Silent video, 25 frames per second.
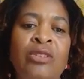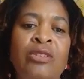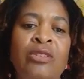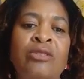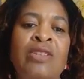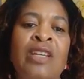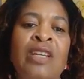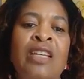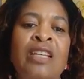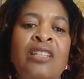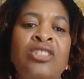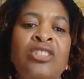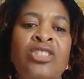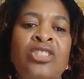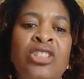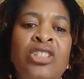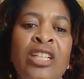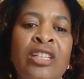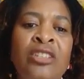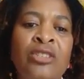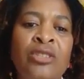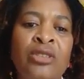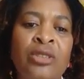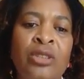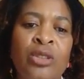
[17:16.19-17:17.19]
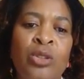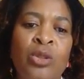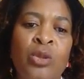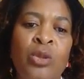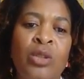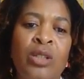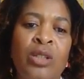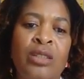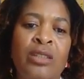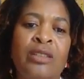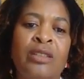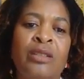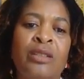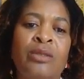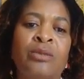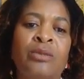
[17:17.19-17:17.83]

of gender equality,